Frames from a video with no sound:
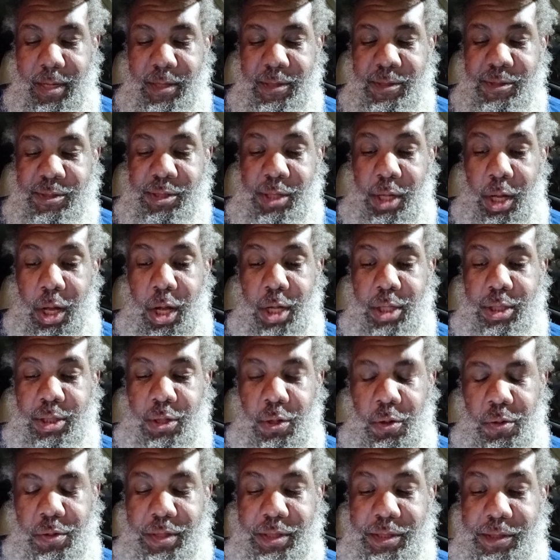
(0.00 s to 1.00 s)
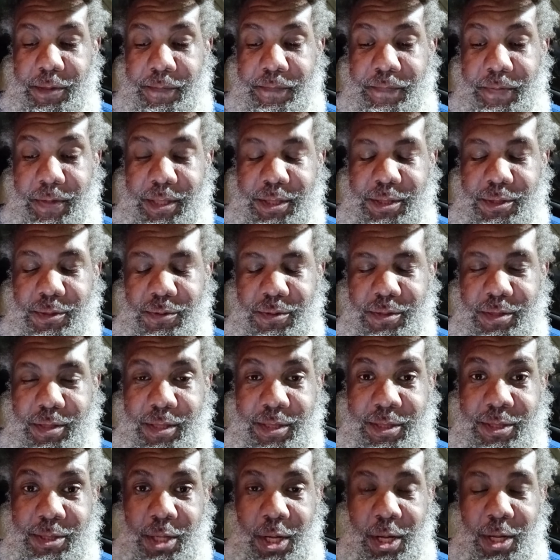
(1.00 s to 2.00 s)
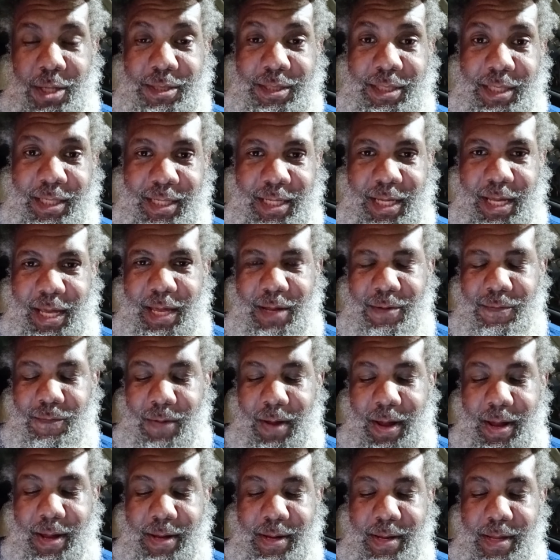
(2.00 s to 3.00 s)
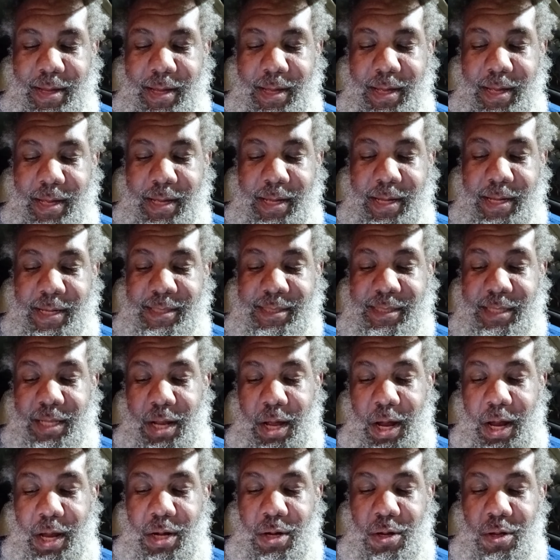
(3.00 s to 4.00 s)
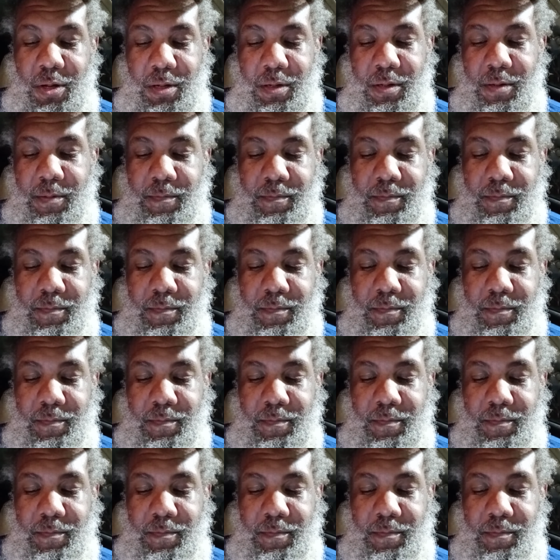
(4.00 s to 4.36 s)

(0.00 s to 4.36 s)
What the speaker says: Saul told his officials, because Saul's the king, right? He said, all right, look,